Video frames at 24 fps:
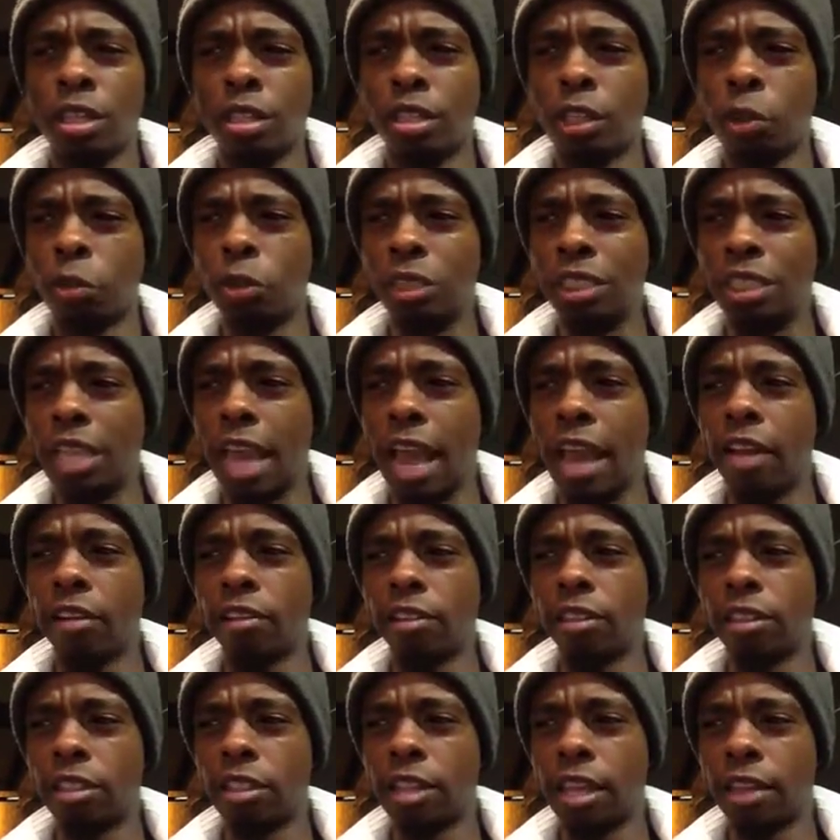there was an
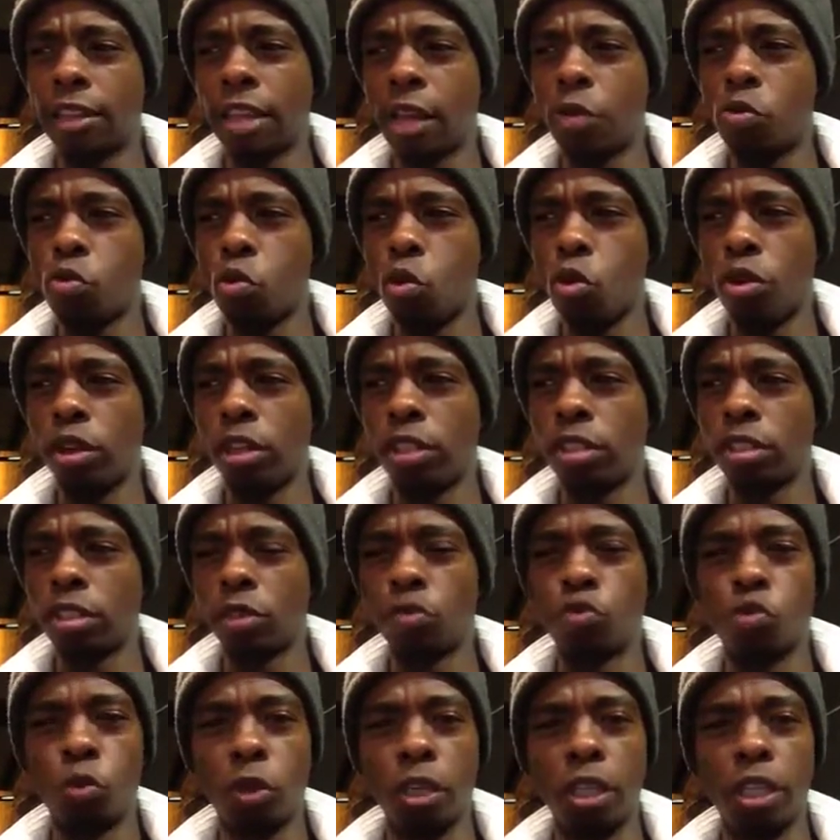energy that they wanted to
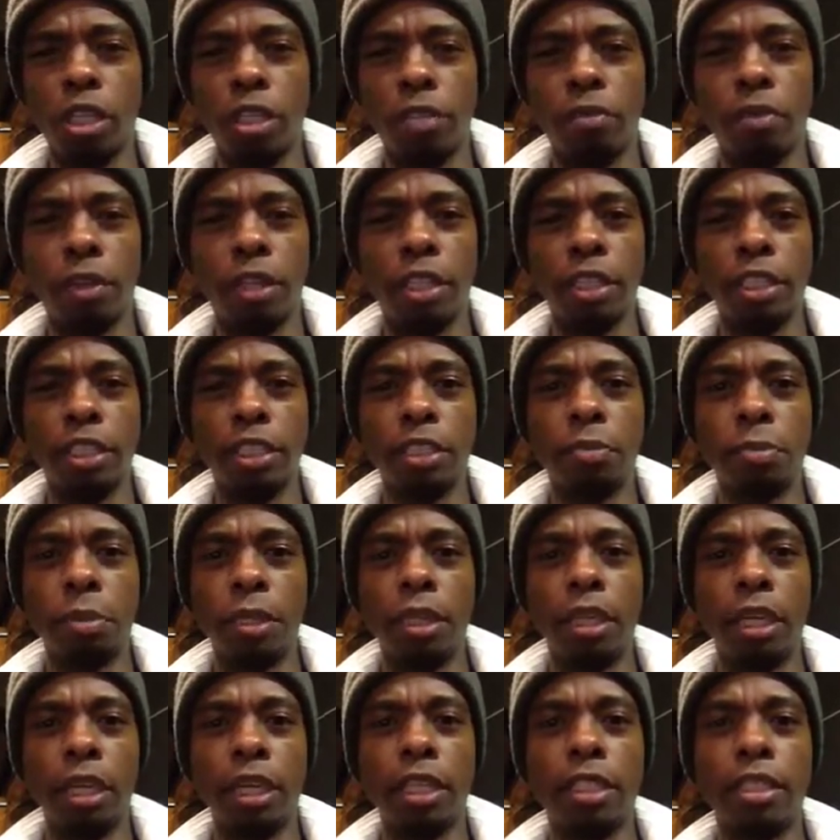really, really
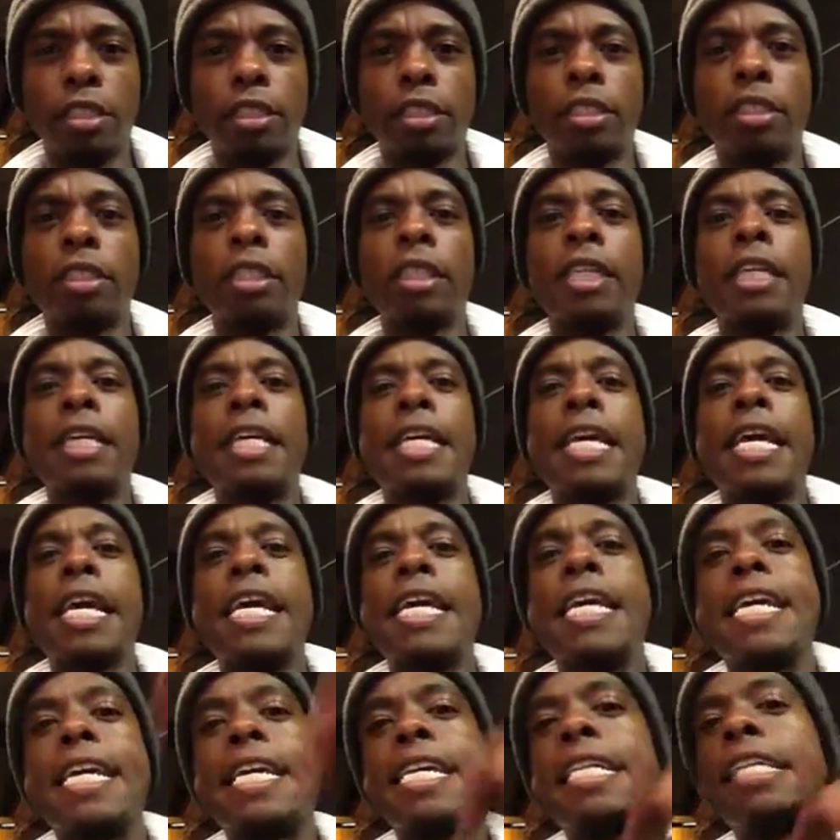speak English
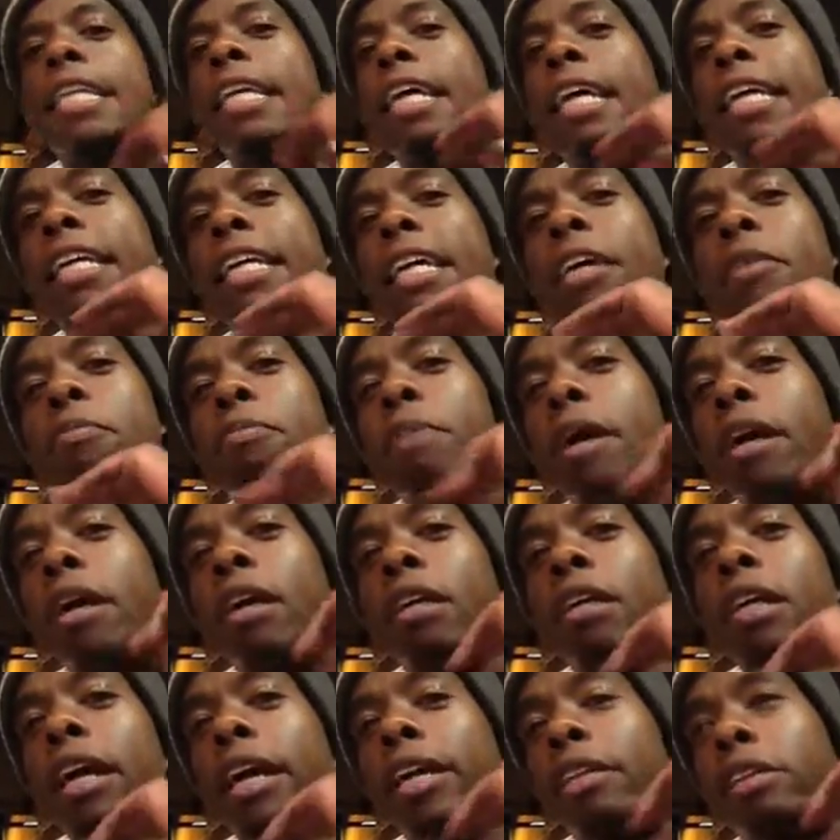and get
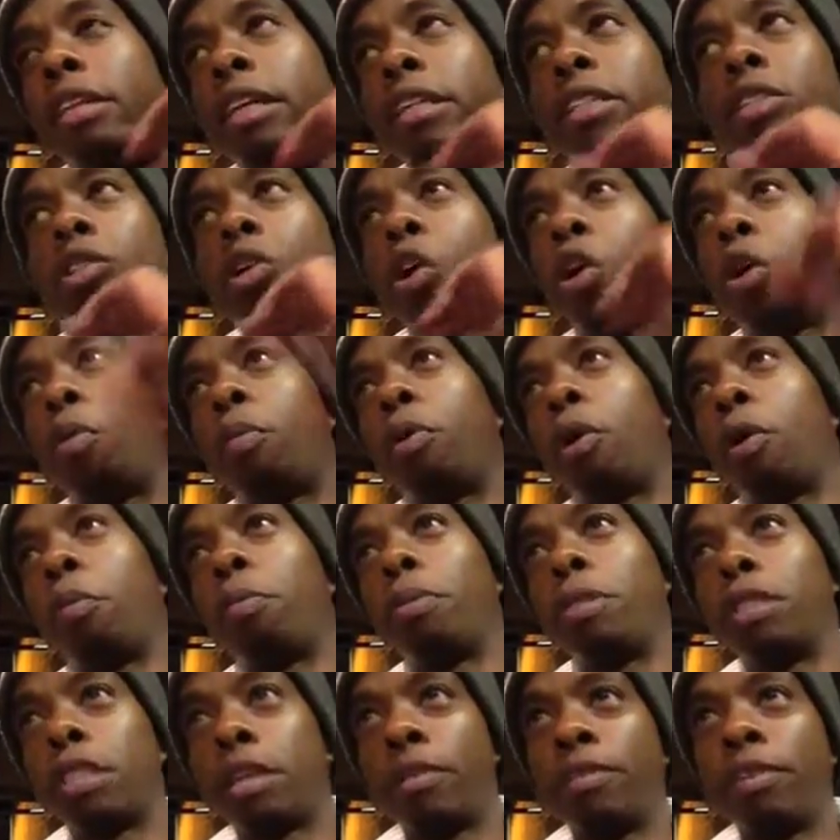better, like they saw a
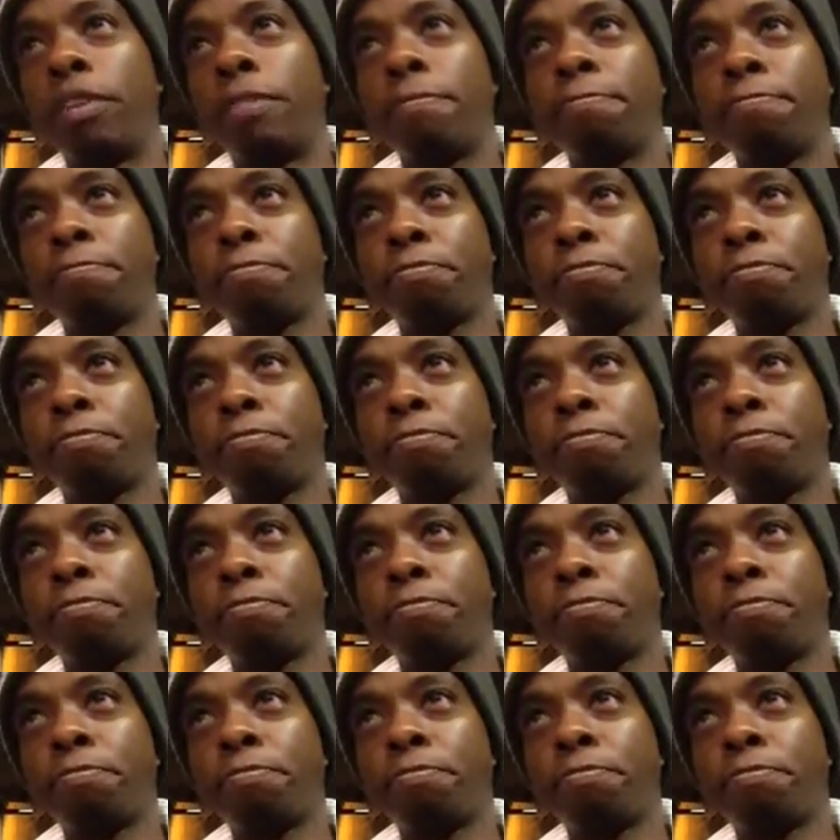purpose of it.